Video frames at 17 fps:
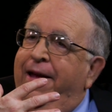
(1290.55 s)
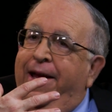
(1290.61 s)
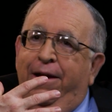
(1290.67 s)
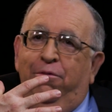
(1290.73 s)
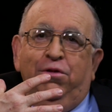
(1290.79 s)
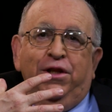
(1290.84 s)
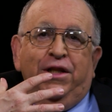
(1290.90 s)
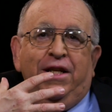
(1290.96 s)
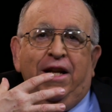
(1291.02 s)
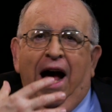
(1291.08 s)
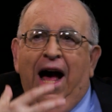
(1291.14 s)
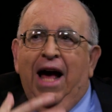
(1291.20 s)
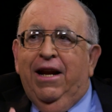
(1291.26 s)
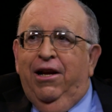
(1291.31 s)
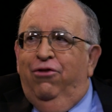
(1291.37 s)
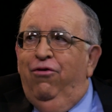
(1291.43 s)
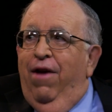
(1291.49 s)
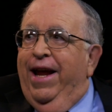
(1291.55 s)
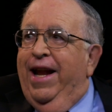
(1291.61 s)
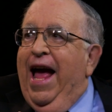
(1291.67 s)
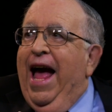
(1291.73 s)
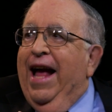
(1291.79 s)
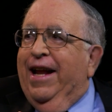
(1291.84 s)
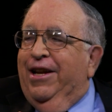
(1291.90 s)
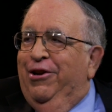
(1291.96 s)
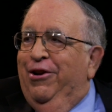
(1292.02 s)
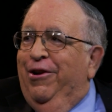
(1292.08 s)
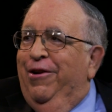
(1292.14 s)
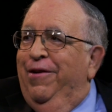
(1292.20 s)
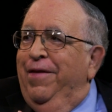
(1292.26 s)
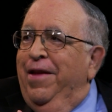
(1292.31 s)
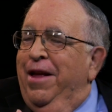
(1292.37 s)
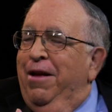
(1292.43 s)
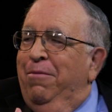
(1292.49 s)
He was not a great actor,
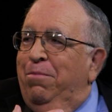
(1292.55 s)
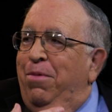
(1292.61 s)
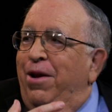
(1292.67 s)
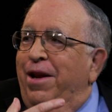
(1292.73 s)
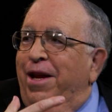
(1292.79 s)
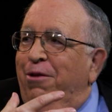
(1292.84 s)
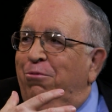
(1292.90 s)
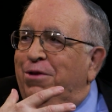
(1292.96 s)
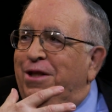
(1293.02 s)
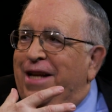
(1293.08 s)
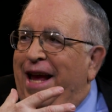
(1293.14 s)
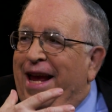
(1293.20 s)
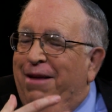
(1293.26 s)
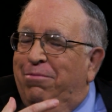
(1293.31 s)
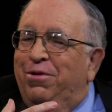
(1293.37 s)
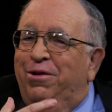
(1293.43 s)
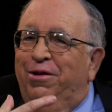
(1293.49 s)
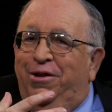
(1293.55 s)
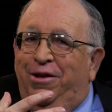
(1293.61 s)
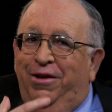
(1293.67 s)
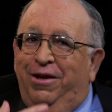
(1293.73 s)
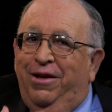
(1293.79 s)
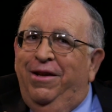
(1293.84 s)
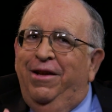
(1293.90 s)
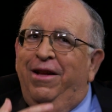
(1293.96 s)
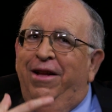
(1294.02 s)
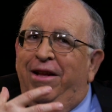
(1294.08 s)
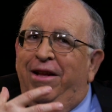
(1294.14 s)
but he was able to